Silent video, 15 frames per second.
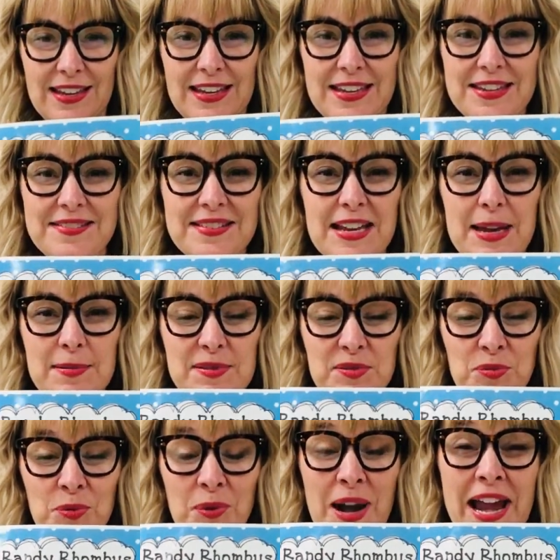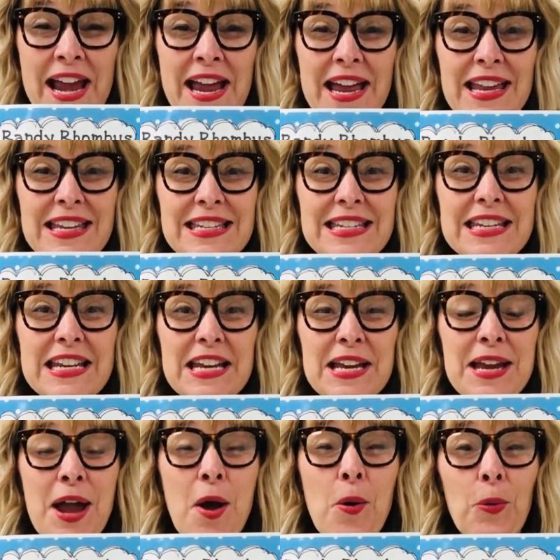His name is
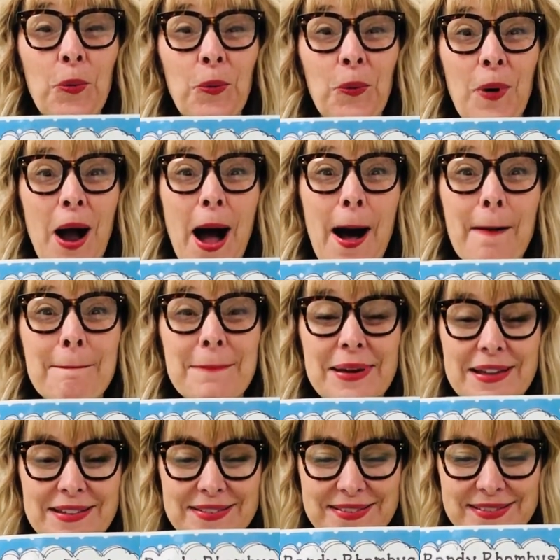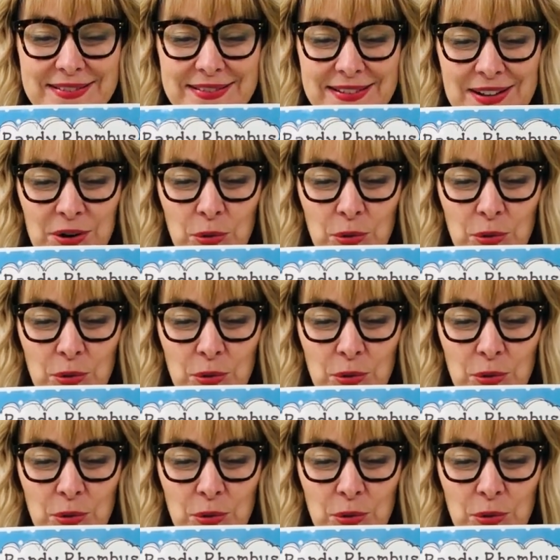Randy Rhombus.